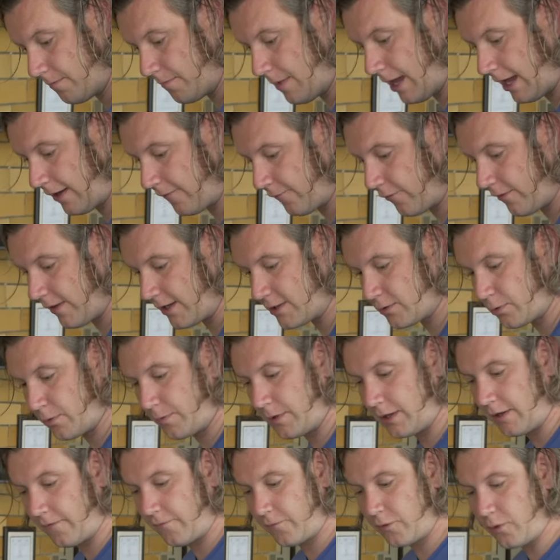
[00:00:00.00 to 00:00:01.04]
make for this
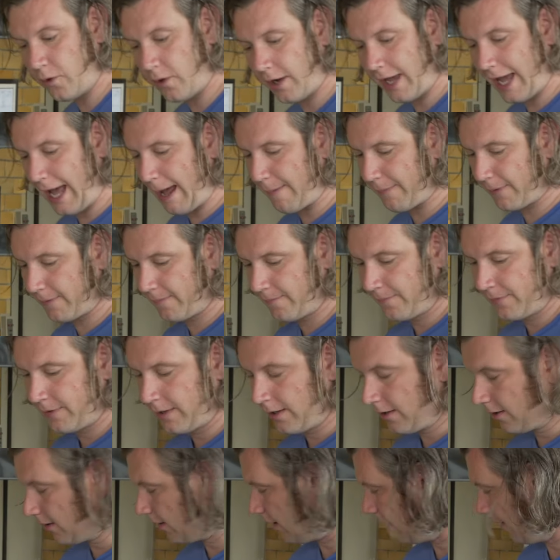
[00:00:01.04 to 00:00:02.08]
would be the fuel cap.
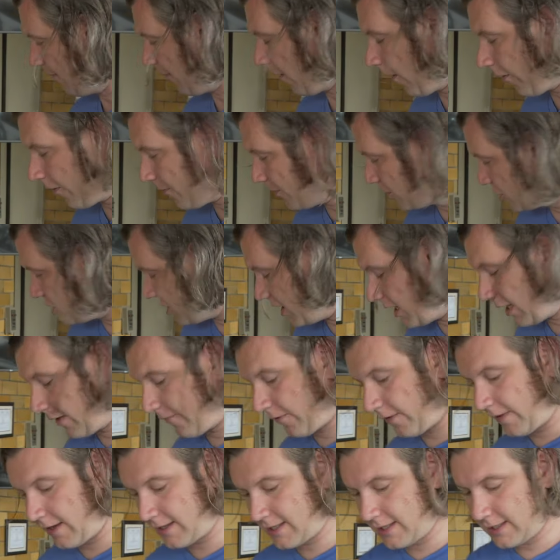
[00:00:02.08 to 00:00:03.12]
All the
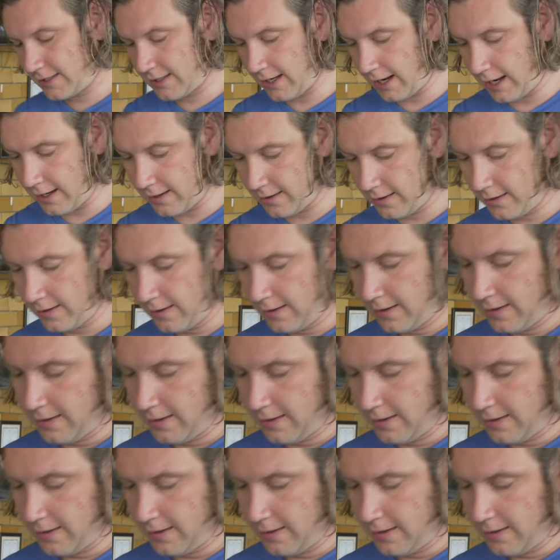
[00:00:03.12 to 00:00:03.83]
machining for this is done